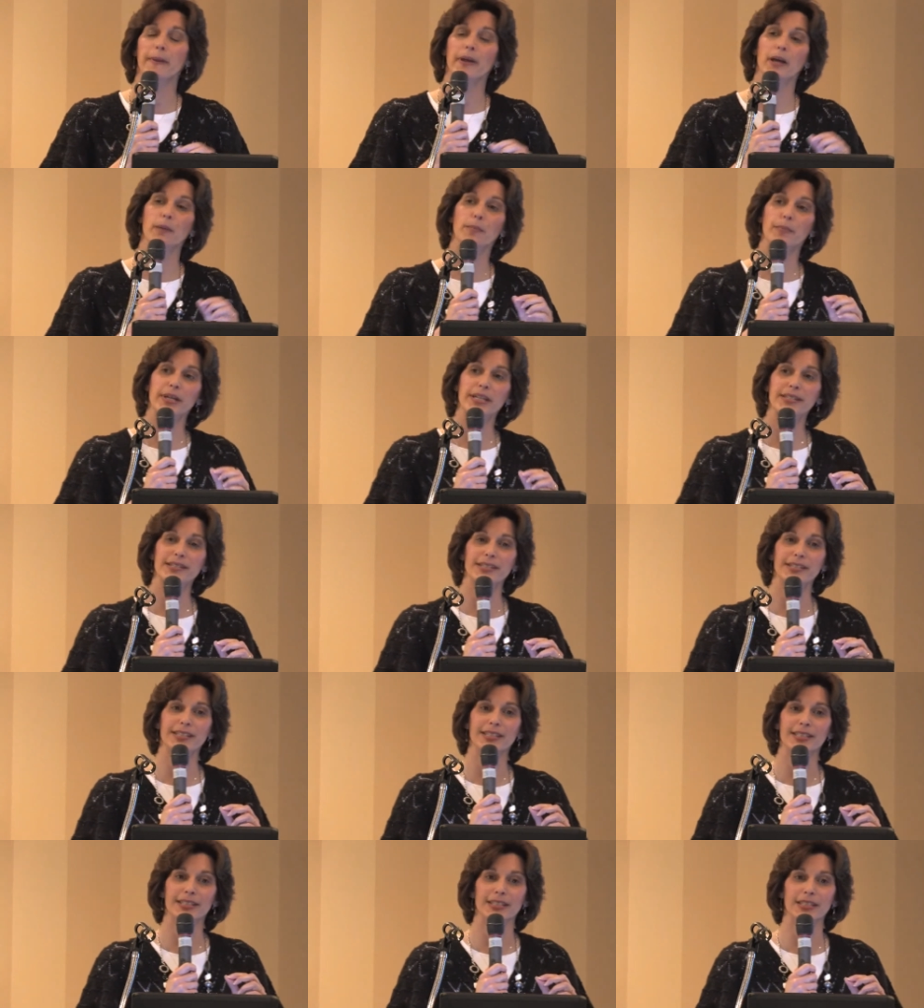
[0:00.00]
And
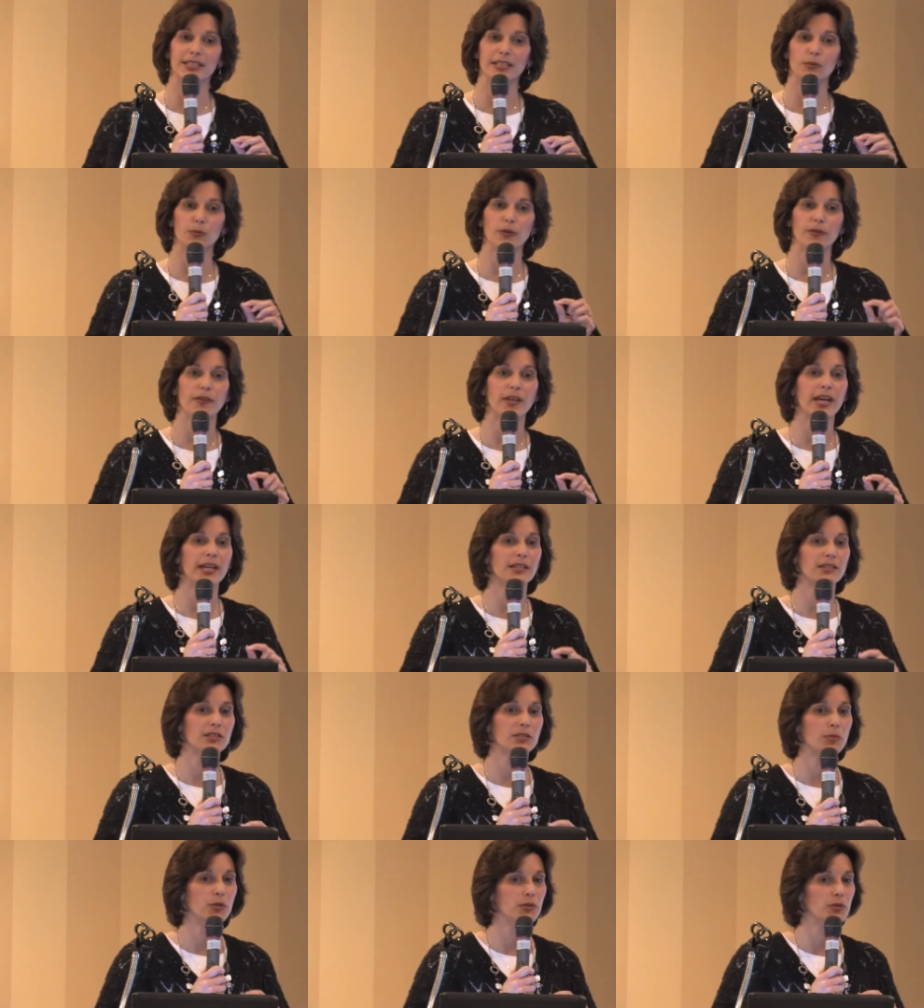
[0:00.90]
basically, what that
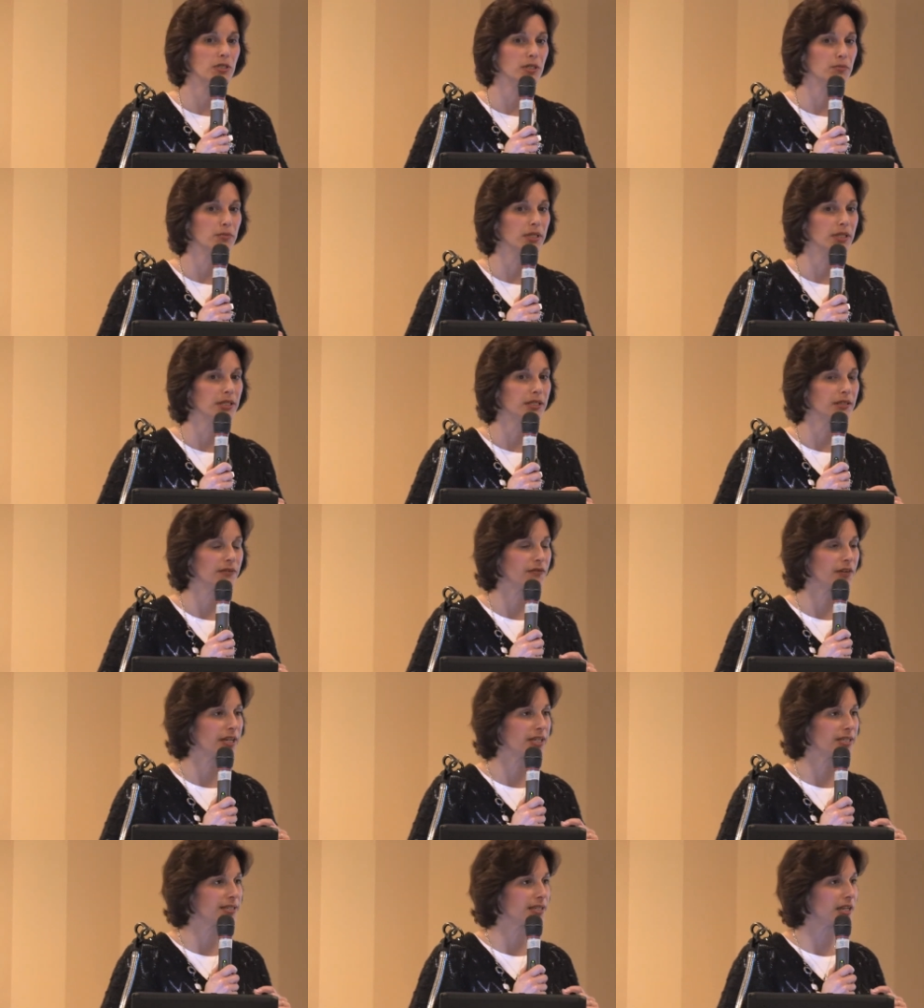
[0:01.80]
is supposed to mean, if
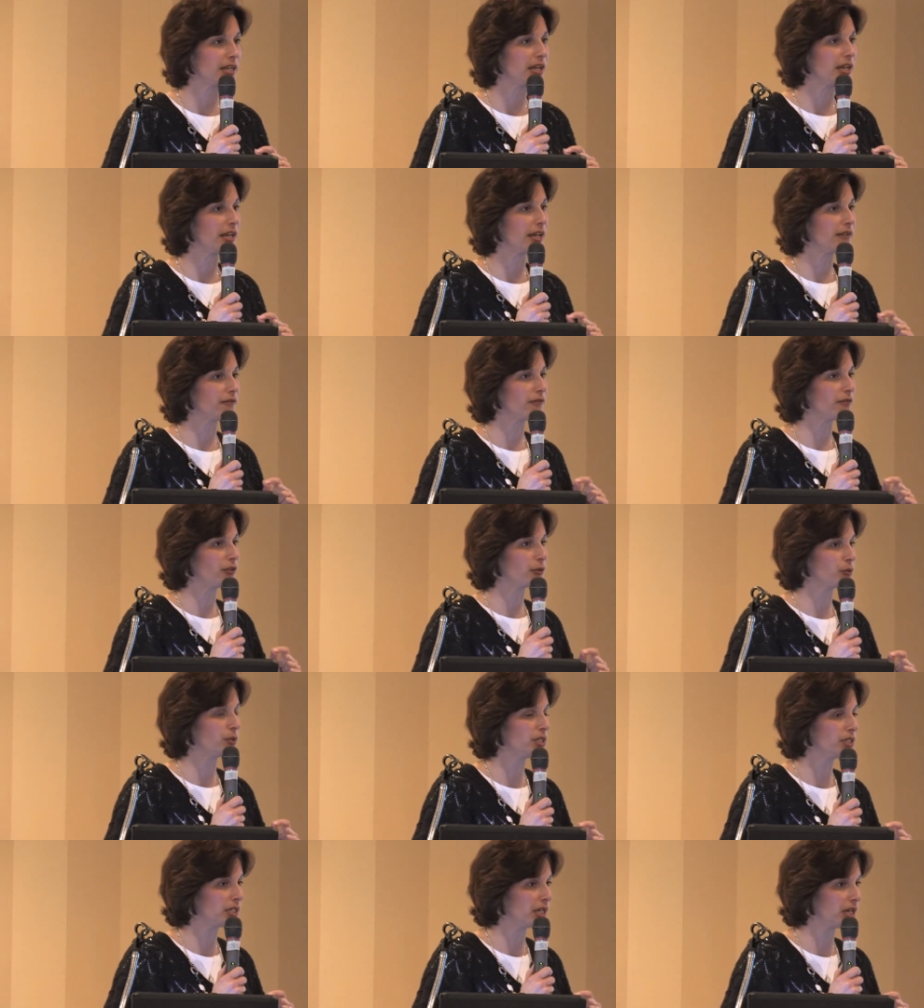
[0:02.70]
I say I have
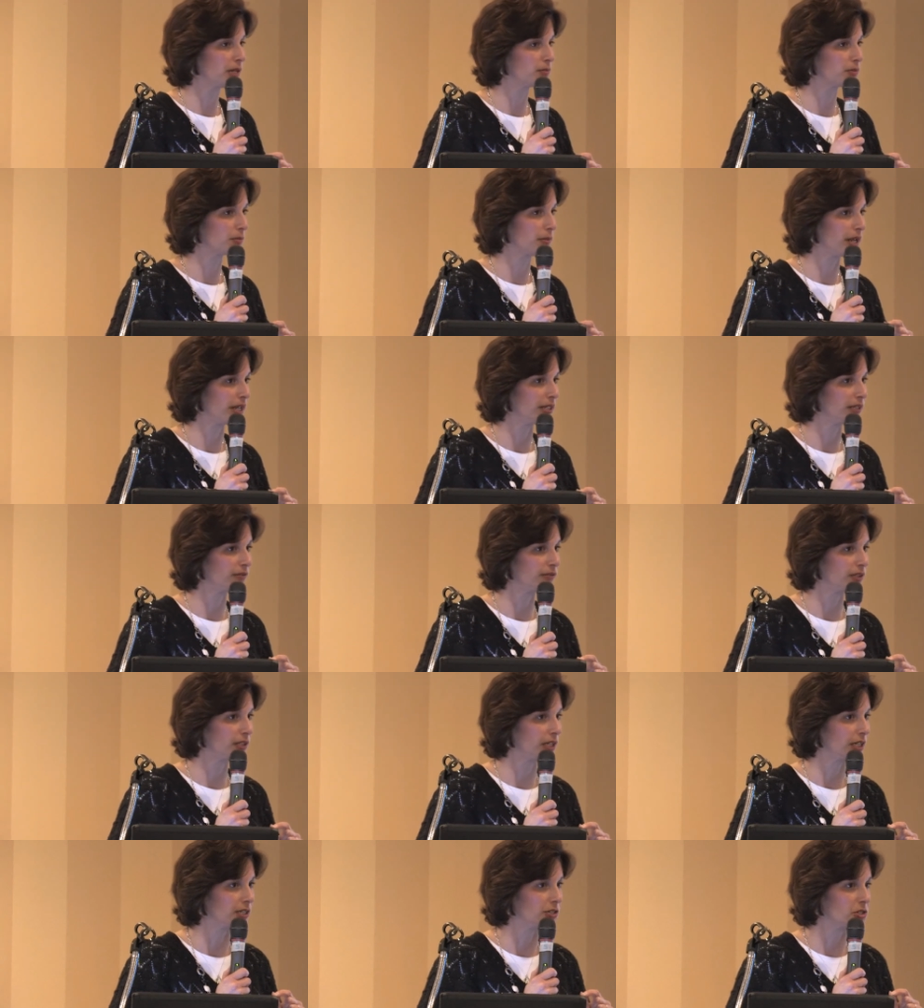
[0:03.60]
3 times
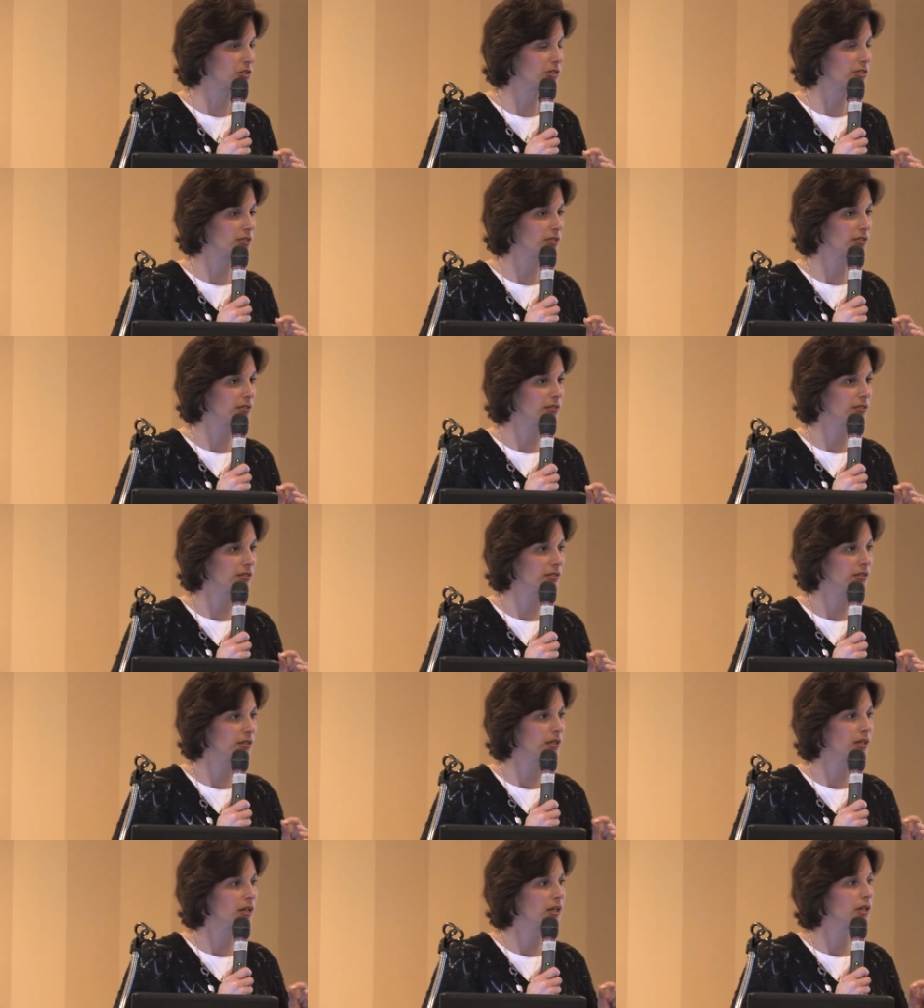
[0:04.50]
magnification,
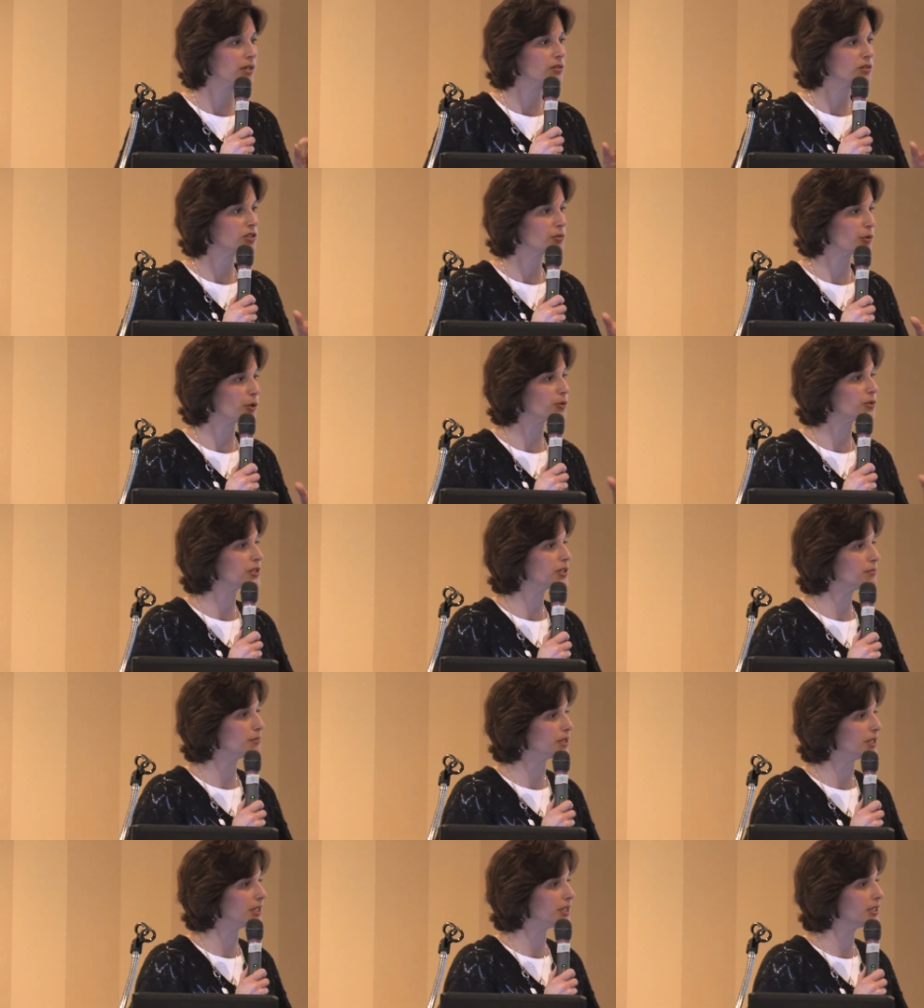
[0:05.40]
it's supposed to
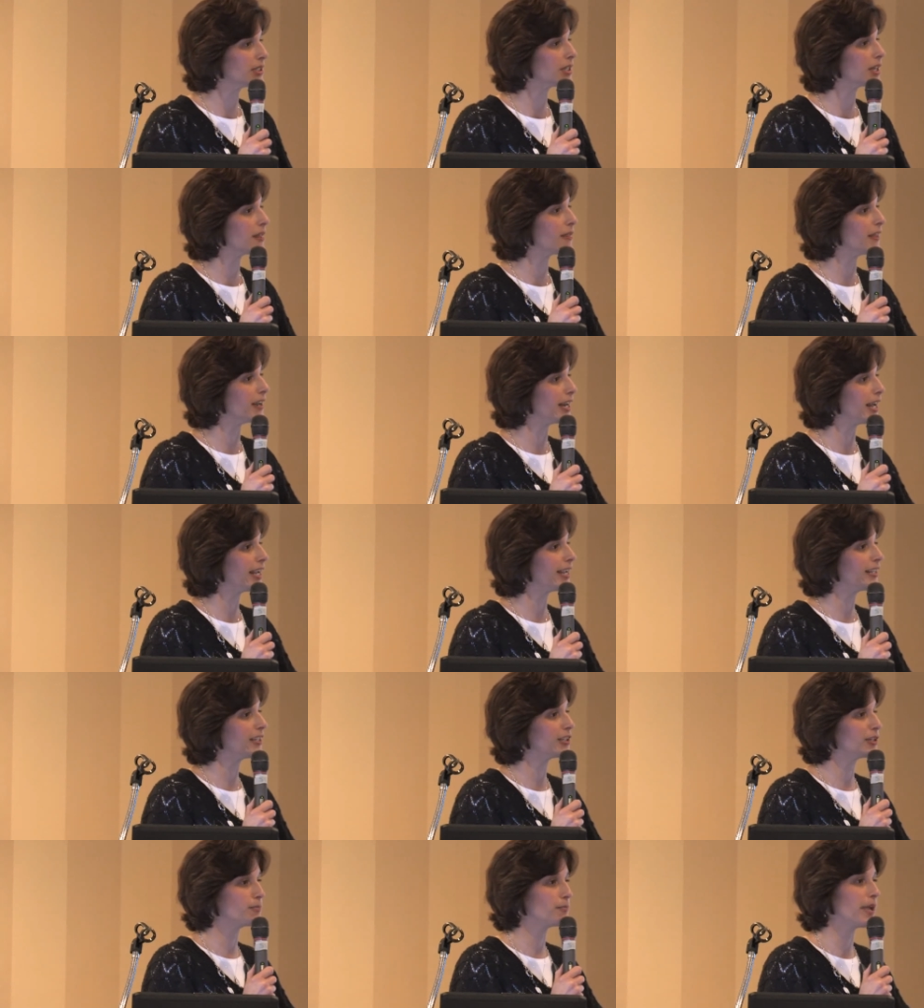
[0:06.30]
mean that I
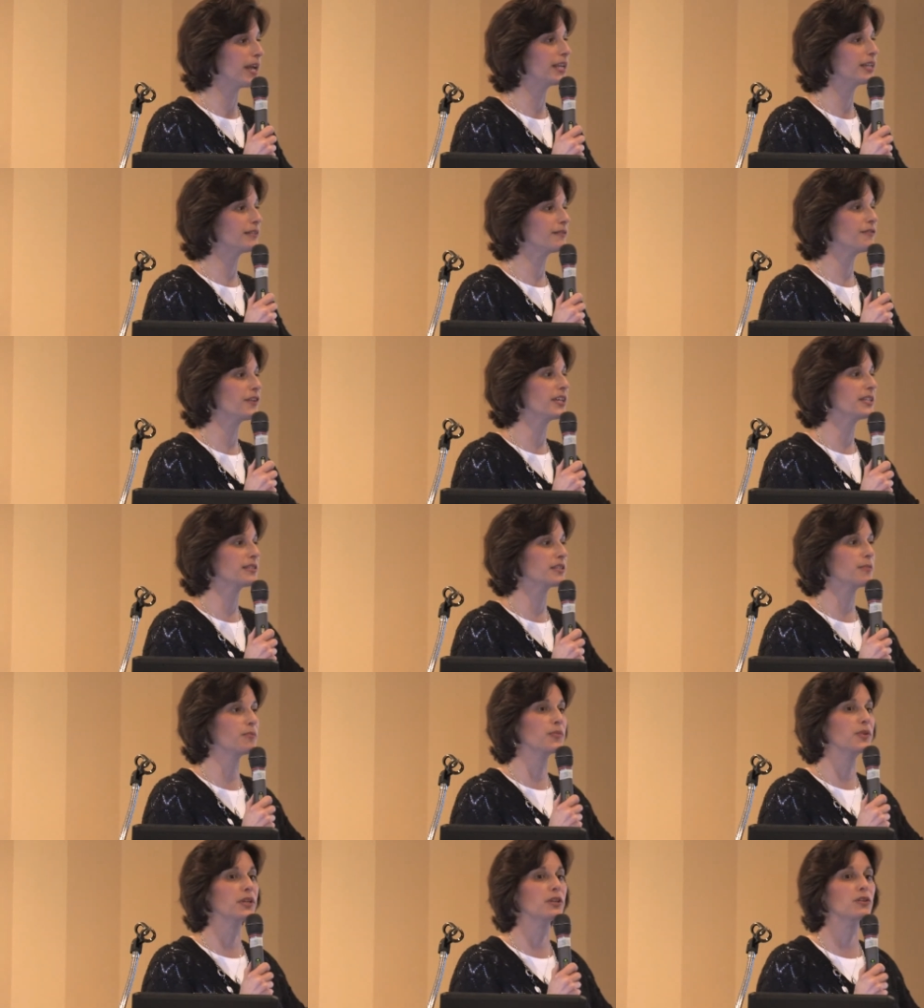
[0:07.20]
can magnify
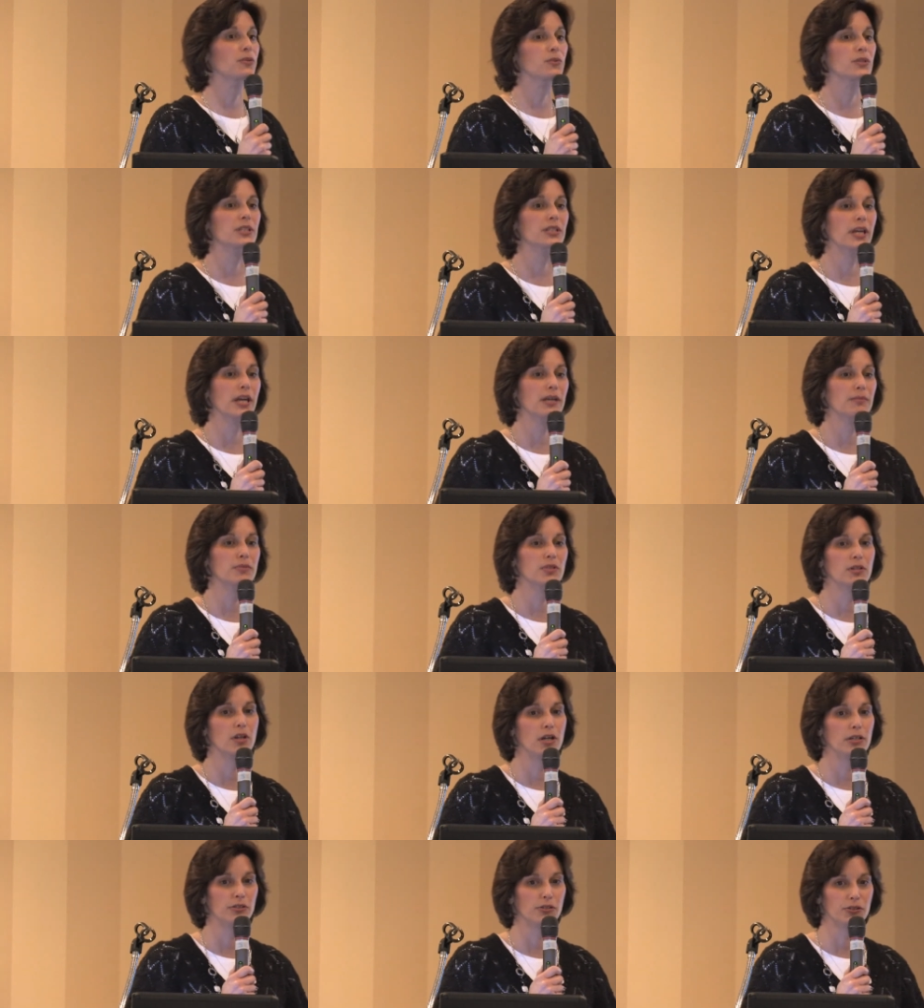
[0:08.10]
something 3 times
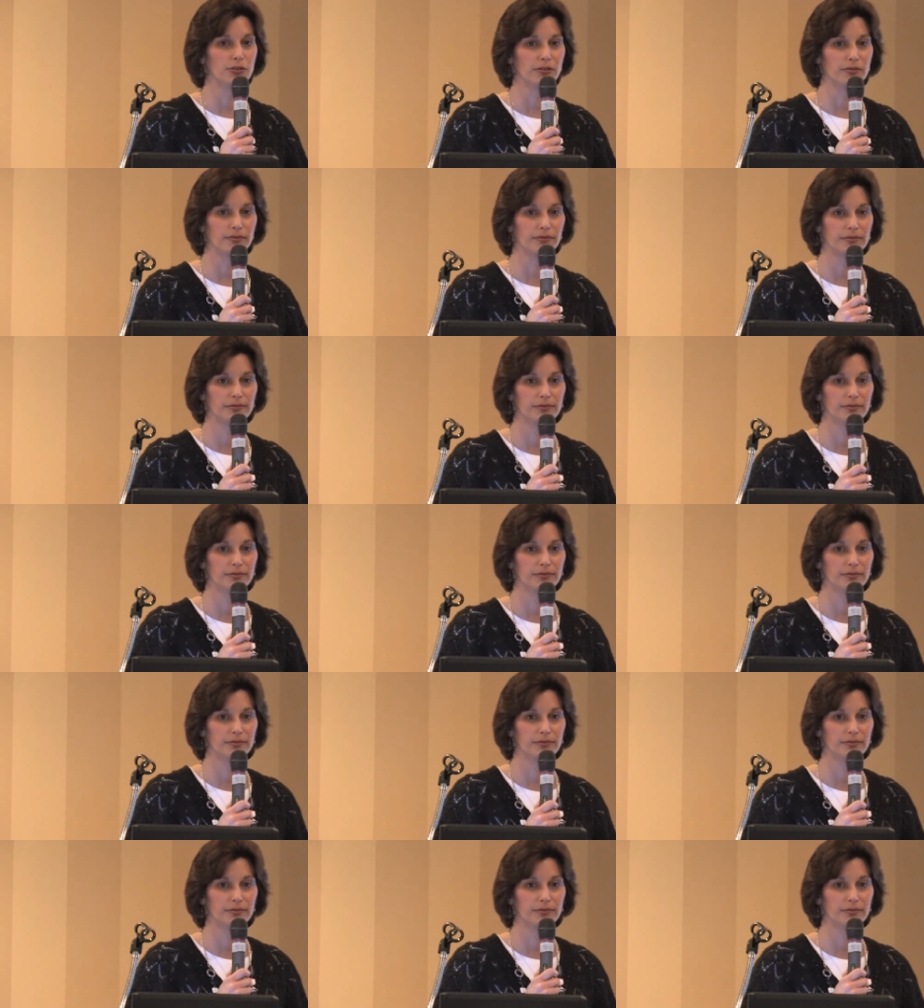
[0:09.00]
larger.